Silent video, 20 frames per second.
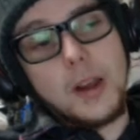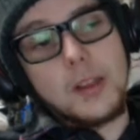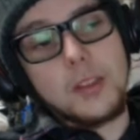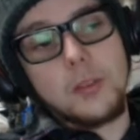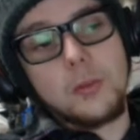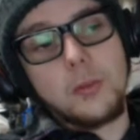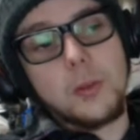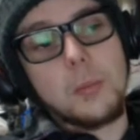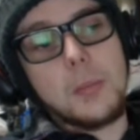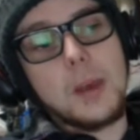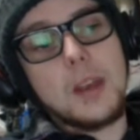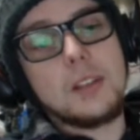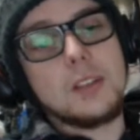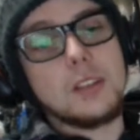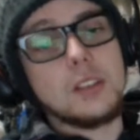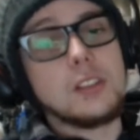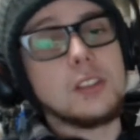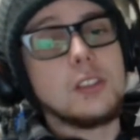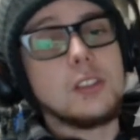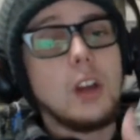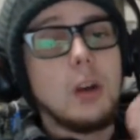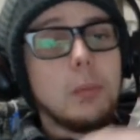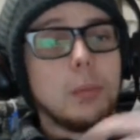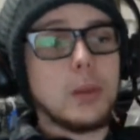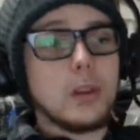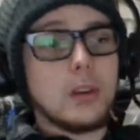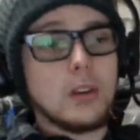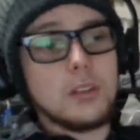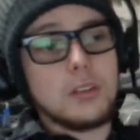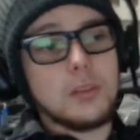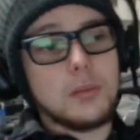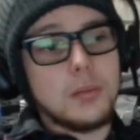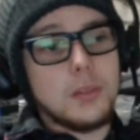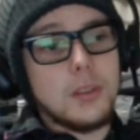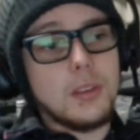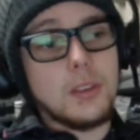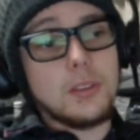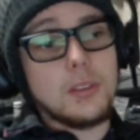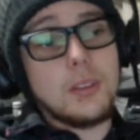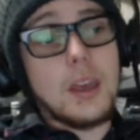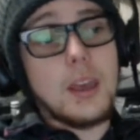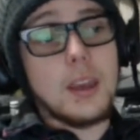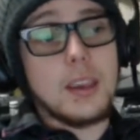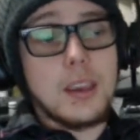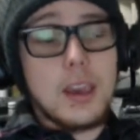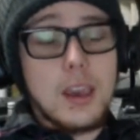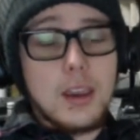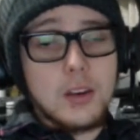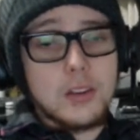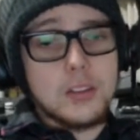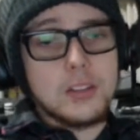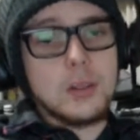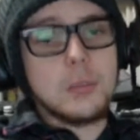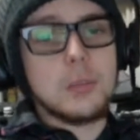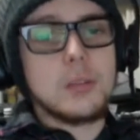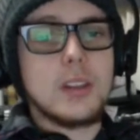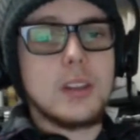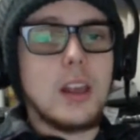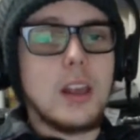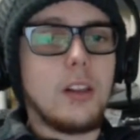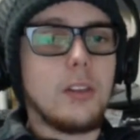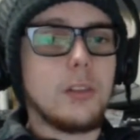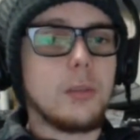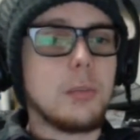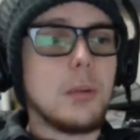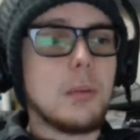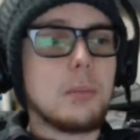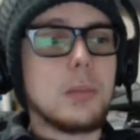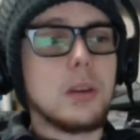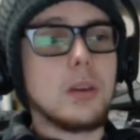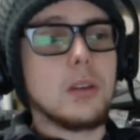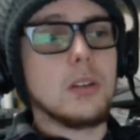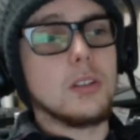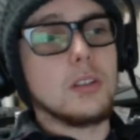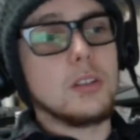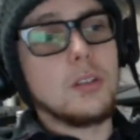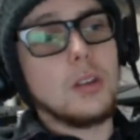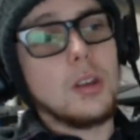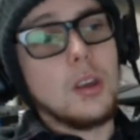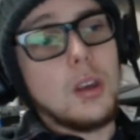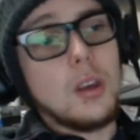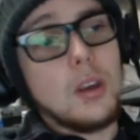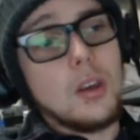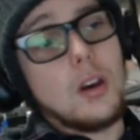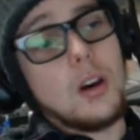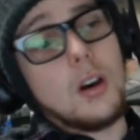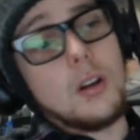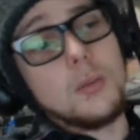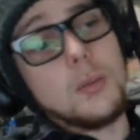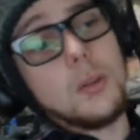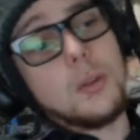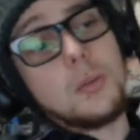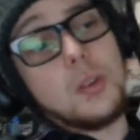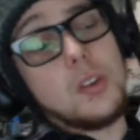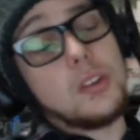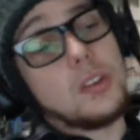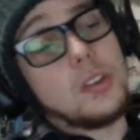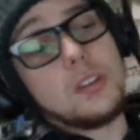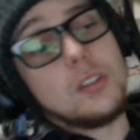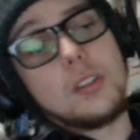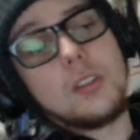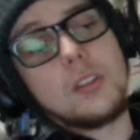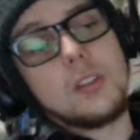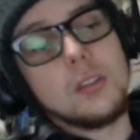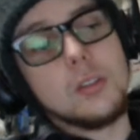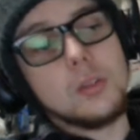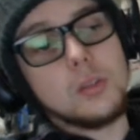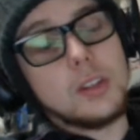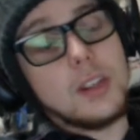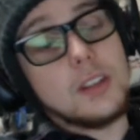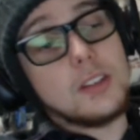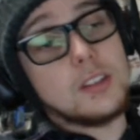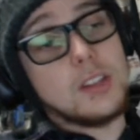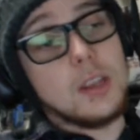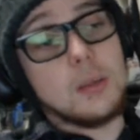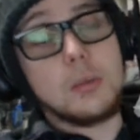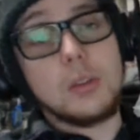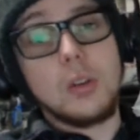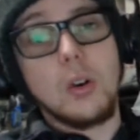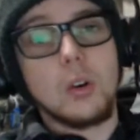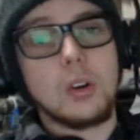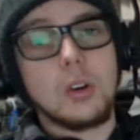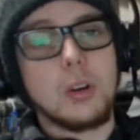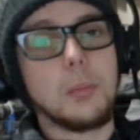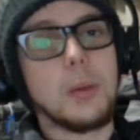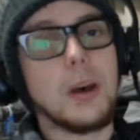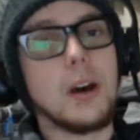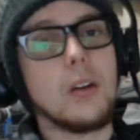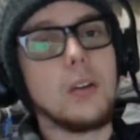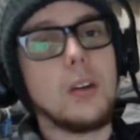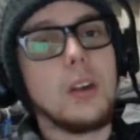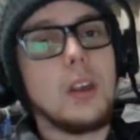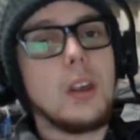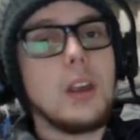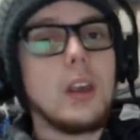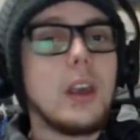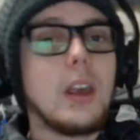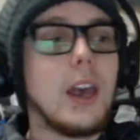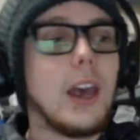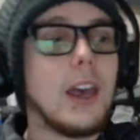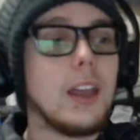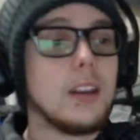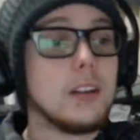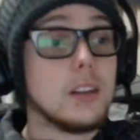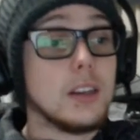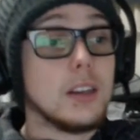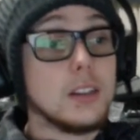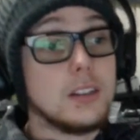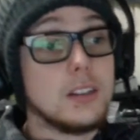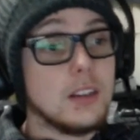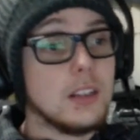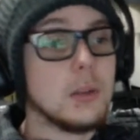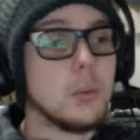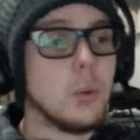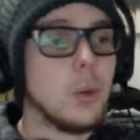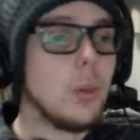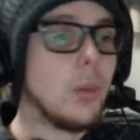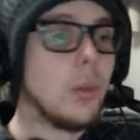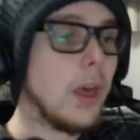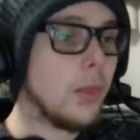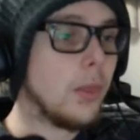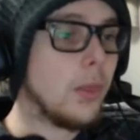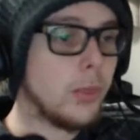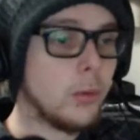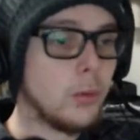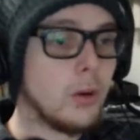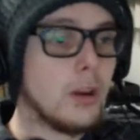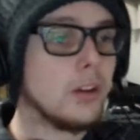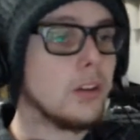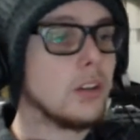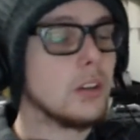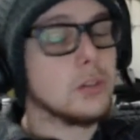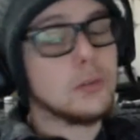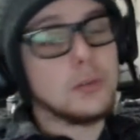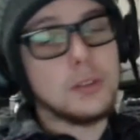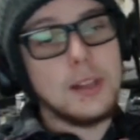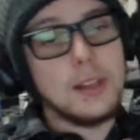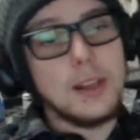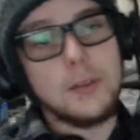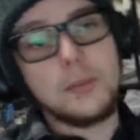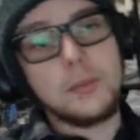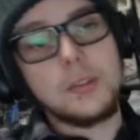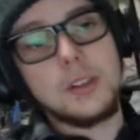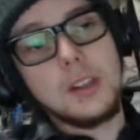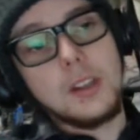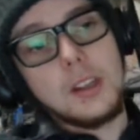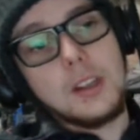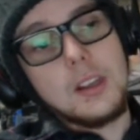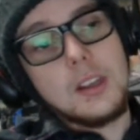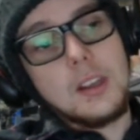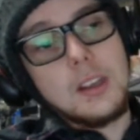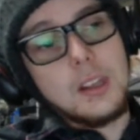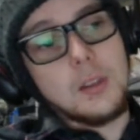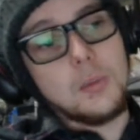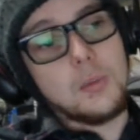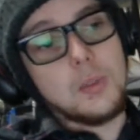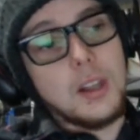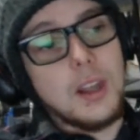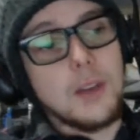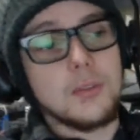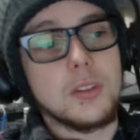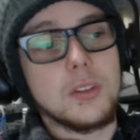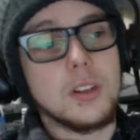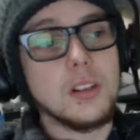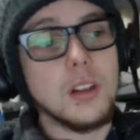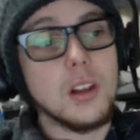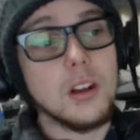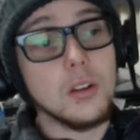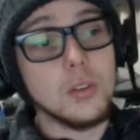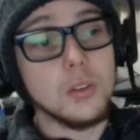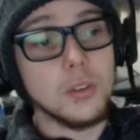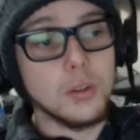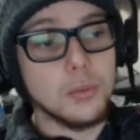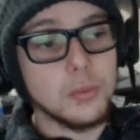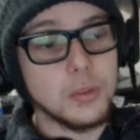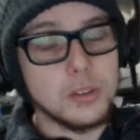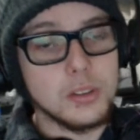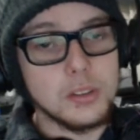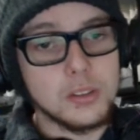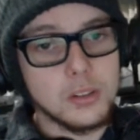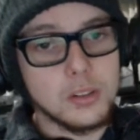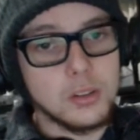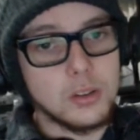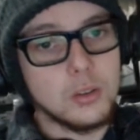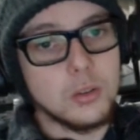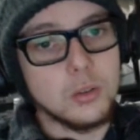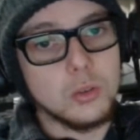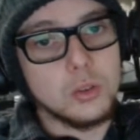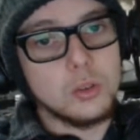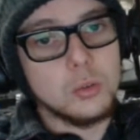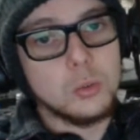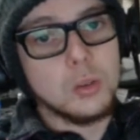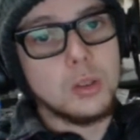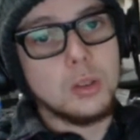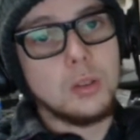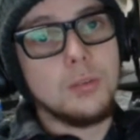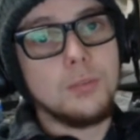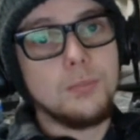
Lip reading: the Fermenters, not because of that chaos themselves, but because of the Vicissicrues that Seb's talked about, and dealing with that threat. Because if left alone, the Vicissicrues will